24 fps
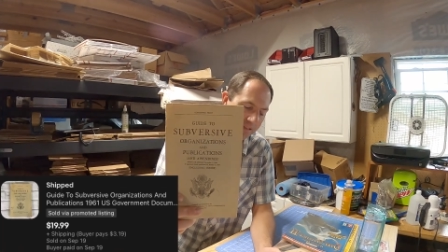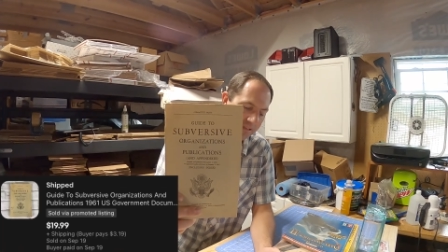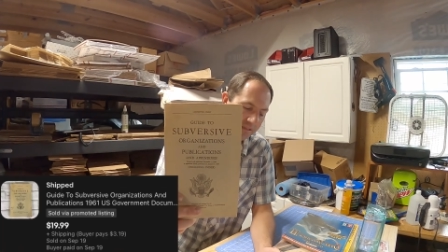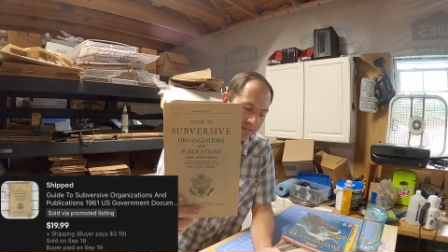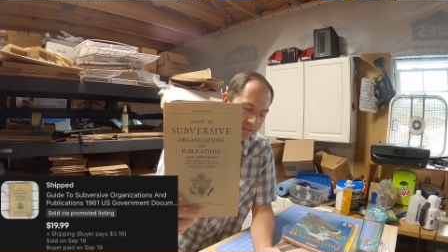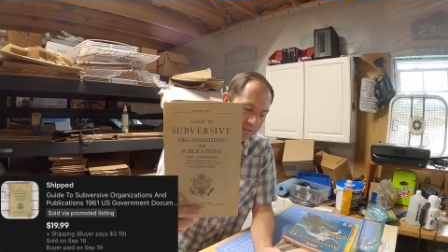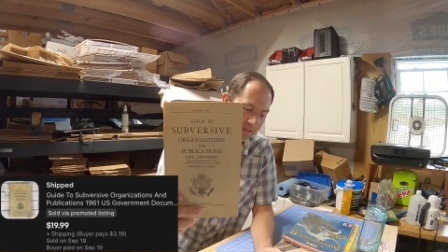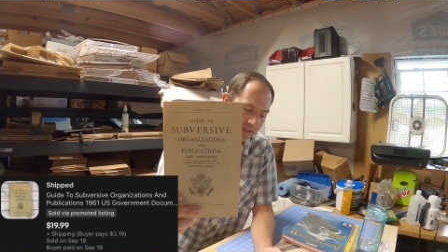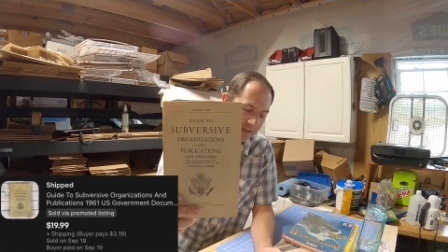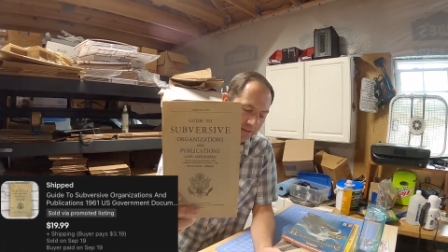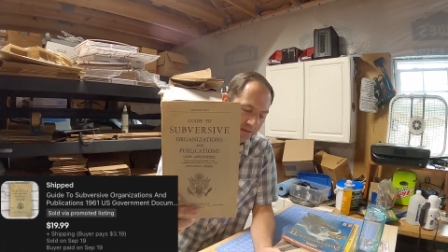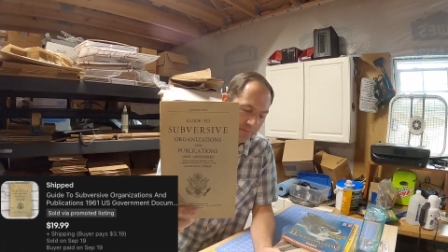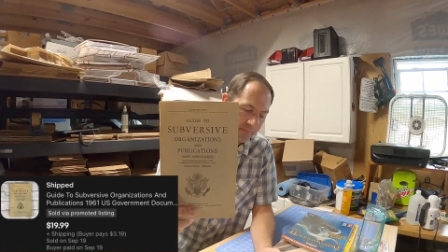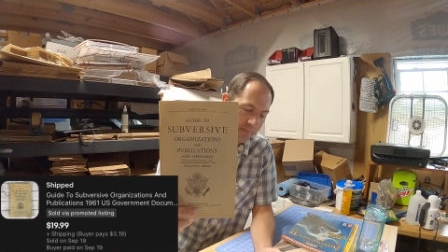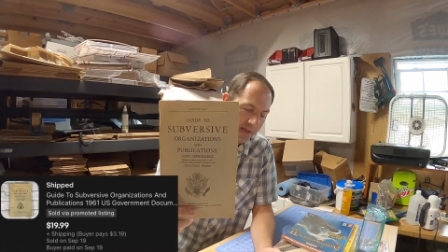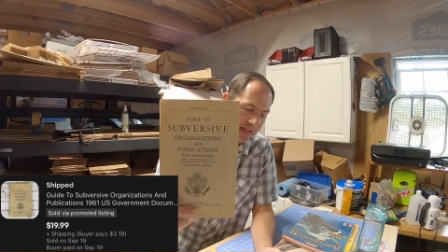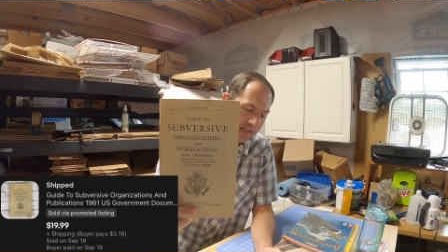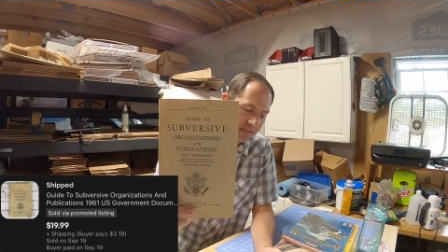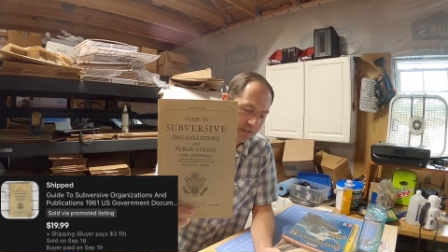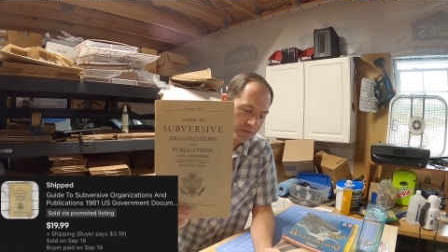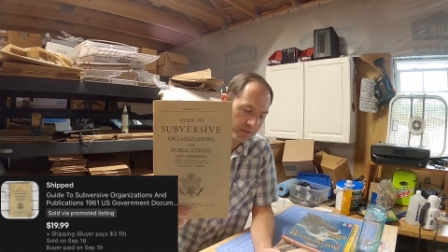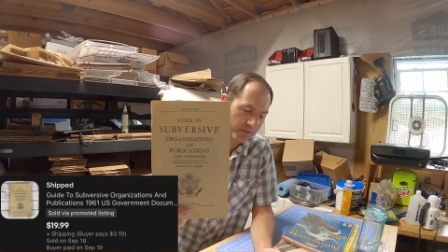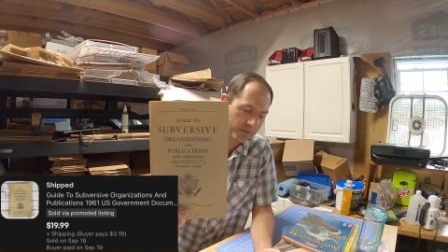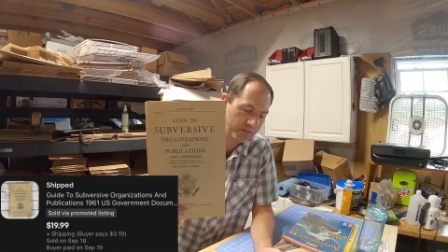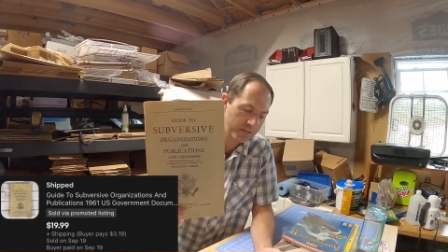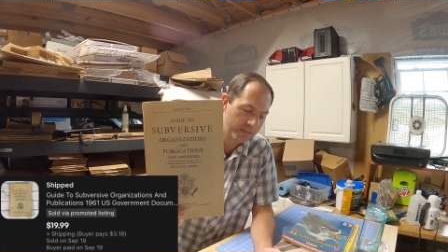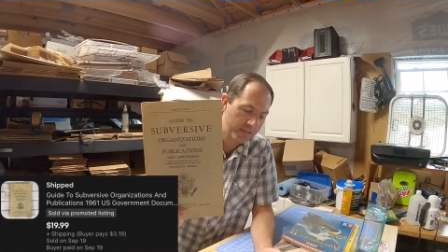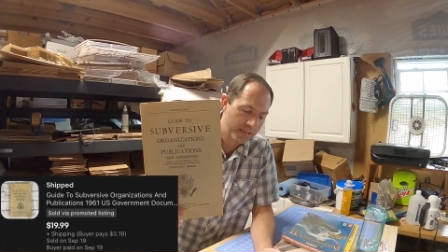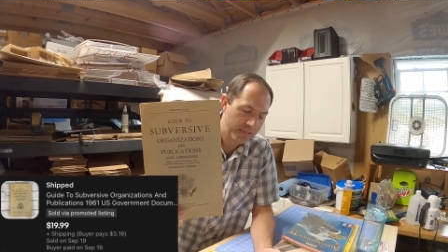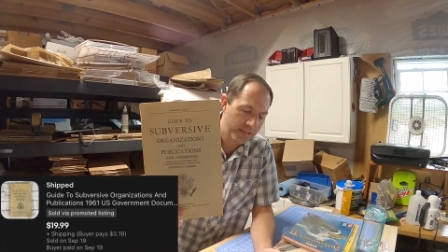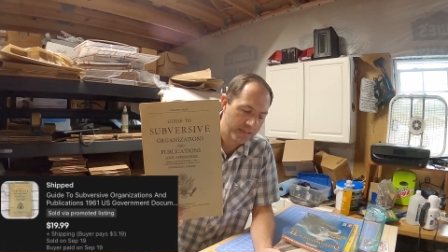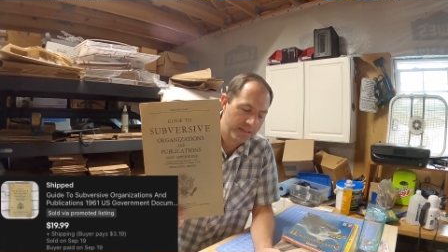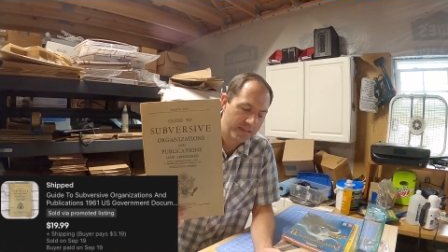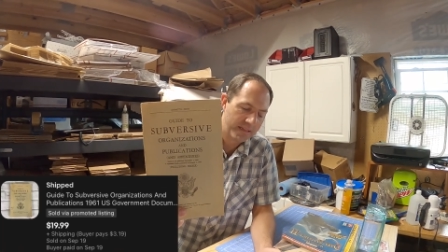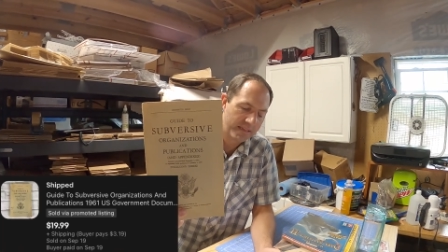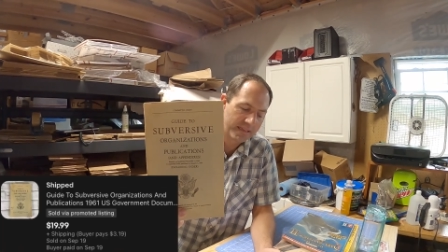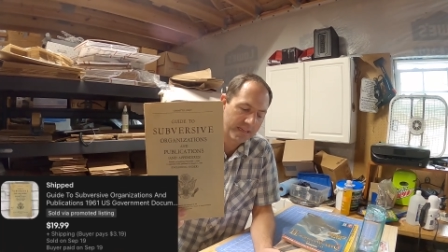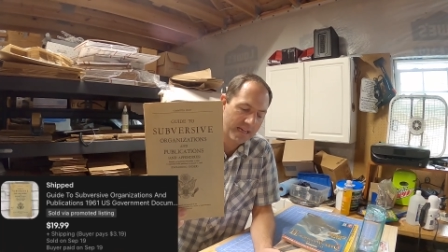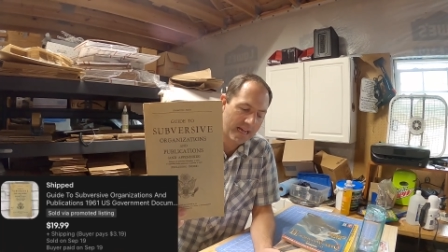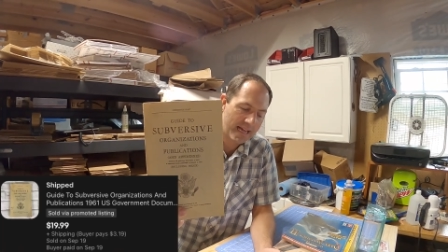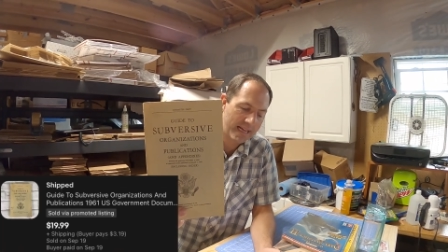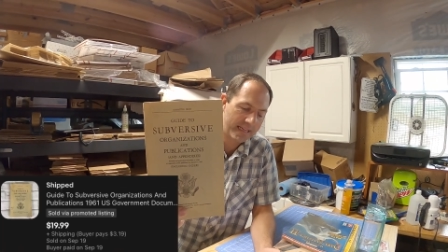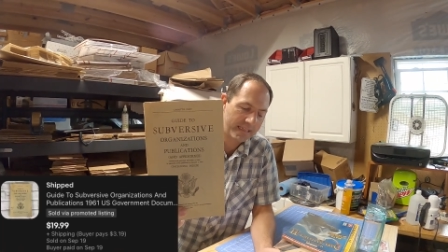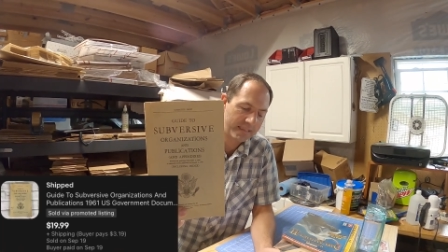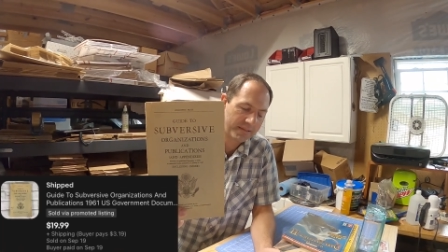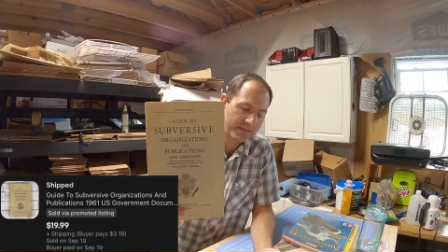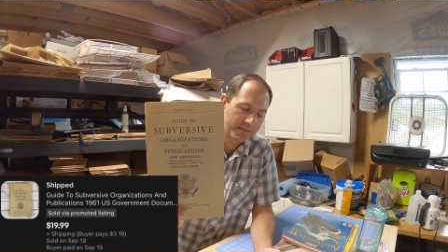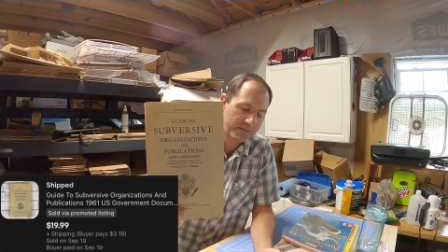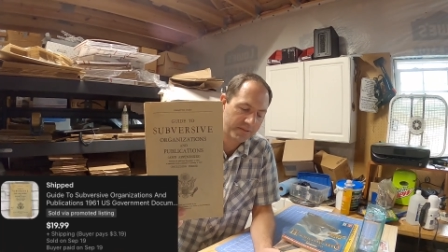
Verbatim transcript: This is another manual, Guide